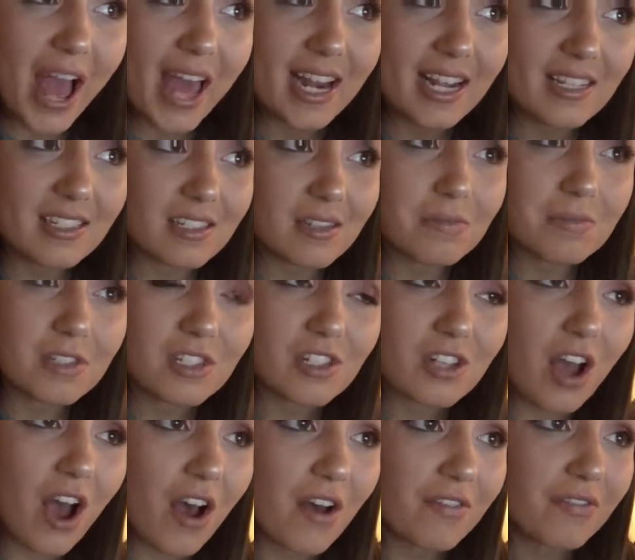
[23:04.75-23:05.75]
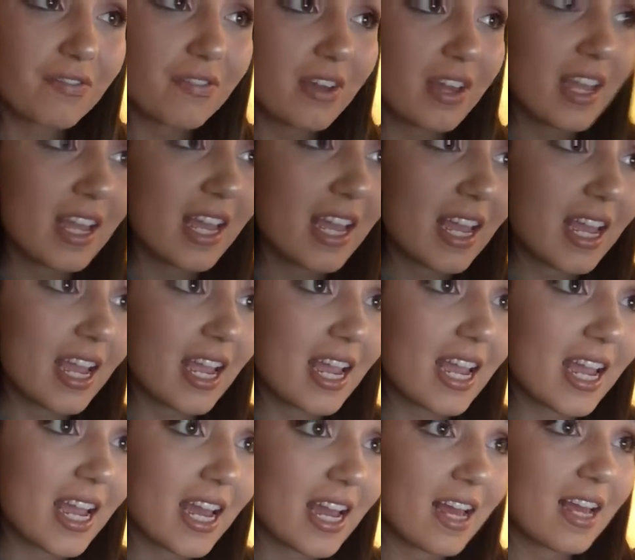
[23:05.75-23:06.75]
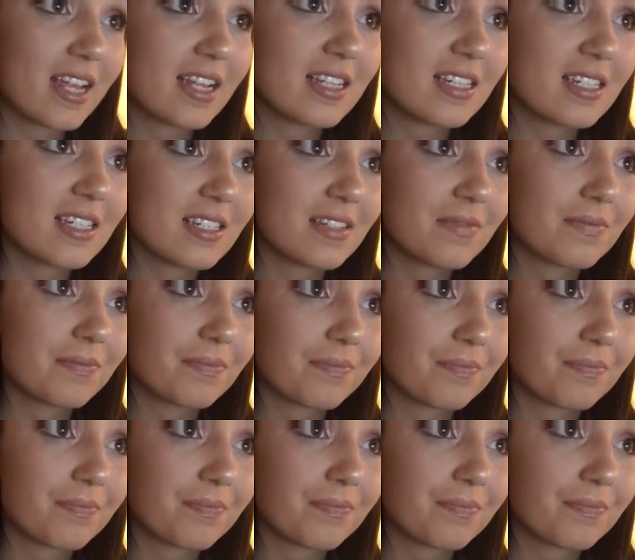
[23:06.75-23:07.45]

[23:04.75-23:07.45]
edit some stuff, and